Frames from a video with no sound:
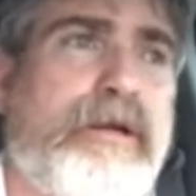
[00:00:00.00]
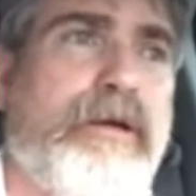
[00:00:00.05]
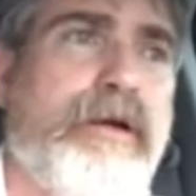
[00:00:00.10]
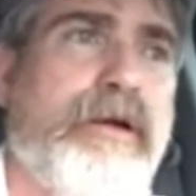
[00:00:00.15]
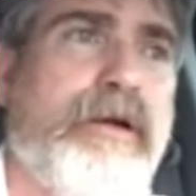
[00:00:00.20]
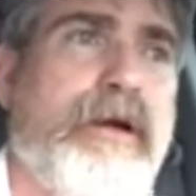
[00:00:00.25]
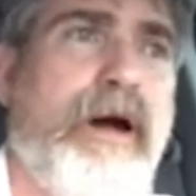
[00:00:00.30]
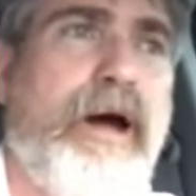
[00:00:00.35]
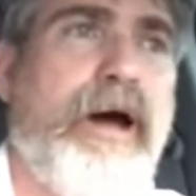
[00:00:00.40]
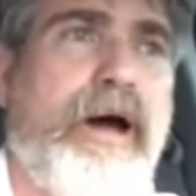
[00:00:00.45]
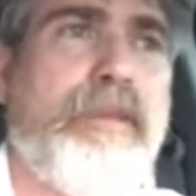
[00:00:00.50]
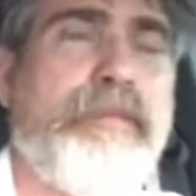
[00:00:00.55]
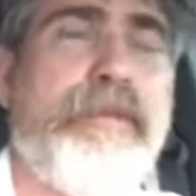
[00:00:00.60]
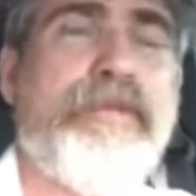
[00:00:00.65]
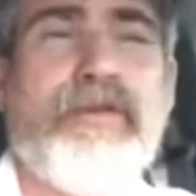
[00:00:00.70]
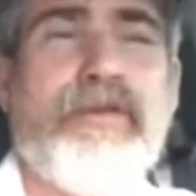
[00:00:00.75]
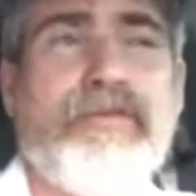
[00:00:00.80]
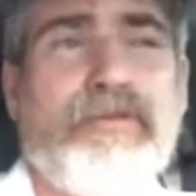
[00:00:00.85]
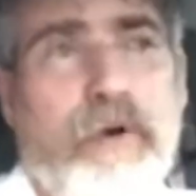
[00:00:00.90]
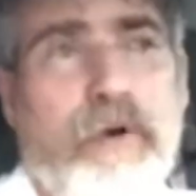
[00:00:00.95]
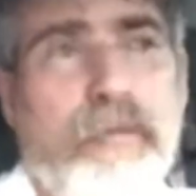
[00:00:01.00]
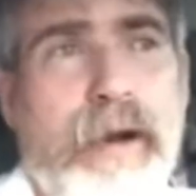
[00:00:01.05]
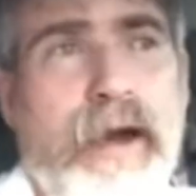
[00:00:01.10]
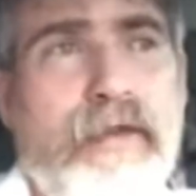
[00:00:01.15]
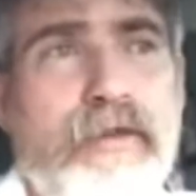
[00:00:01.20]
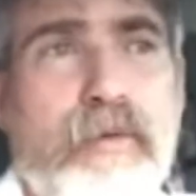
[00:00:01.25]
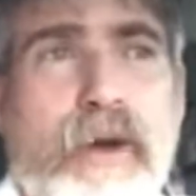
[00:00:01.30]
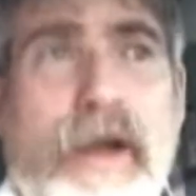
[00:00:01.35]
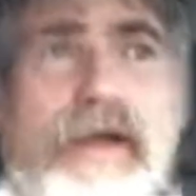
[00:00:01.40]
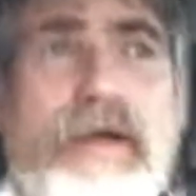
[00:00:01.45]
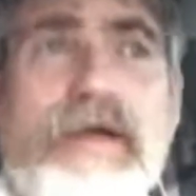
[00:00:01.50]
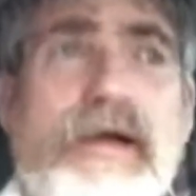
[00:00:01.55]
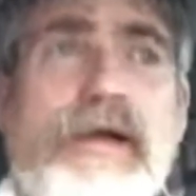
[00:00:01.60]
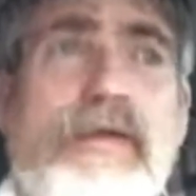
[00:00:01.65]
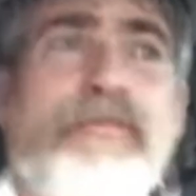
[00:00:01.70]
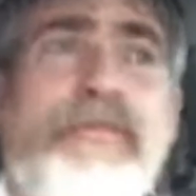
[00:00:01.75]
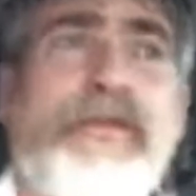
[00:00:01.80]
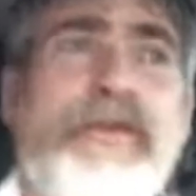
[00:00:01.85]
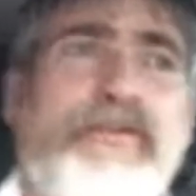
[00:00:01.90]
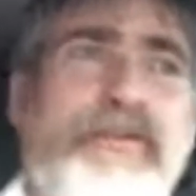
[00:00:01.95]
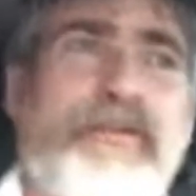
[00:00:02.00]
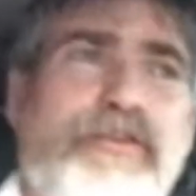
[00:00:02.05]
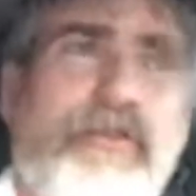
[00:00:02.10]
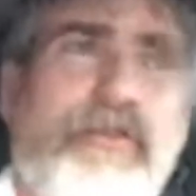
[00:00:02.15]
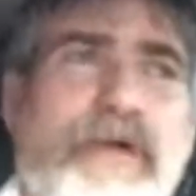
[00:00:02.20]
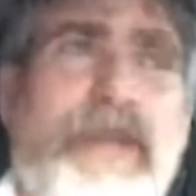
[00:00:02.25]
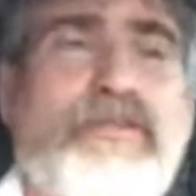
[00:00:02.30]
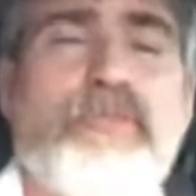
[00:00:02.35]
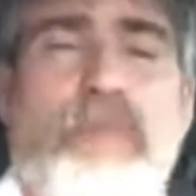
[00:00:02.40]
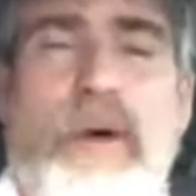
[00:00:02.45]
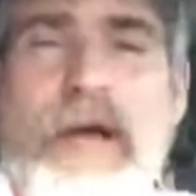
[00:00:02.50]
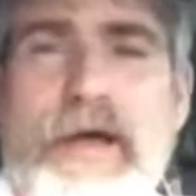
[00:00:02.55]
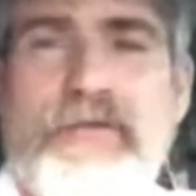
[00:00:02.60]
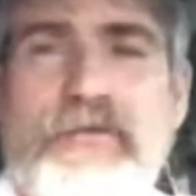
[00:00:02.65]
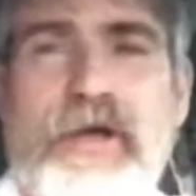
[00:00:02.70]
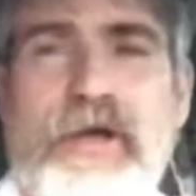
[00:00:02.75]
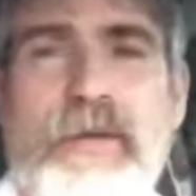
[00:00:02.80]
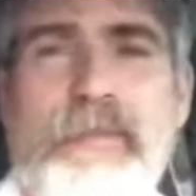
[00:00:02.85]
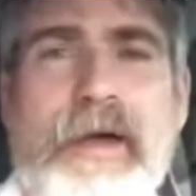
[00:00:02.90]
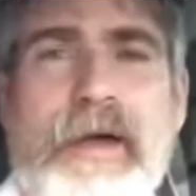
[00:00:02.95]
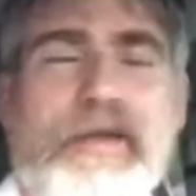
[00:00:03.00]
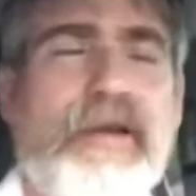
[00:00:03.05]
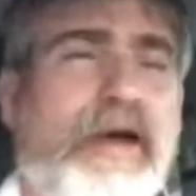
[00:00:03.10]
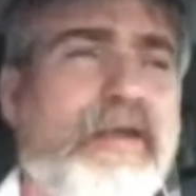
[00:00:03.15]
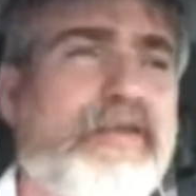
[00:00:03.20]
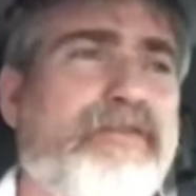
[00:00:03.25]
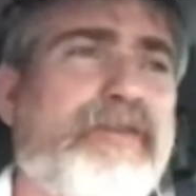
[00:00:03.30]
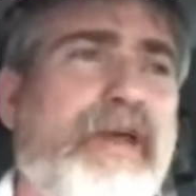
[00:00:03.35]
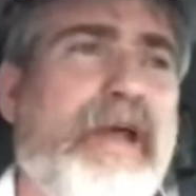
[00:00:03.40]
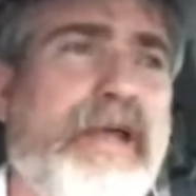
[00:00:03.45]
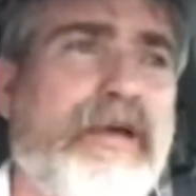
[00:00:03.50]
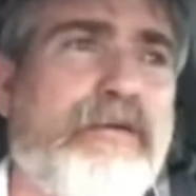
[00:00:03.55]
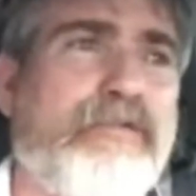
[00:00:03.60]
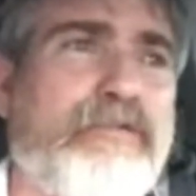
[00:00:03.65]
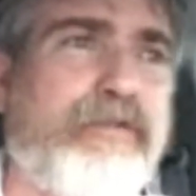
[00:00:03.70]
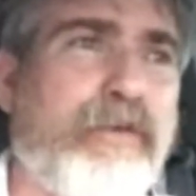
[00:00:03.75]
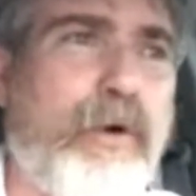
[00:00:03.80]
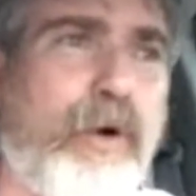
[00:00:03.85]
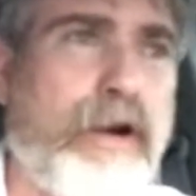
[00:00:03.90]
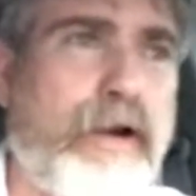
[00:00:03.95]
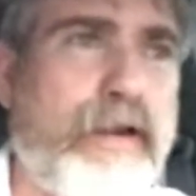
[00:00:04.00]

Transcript: Uh, but this, oh, by the way, this is the reason why I saw Matt not staying in Florida.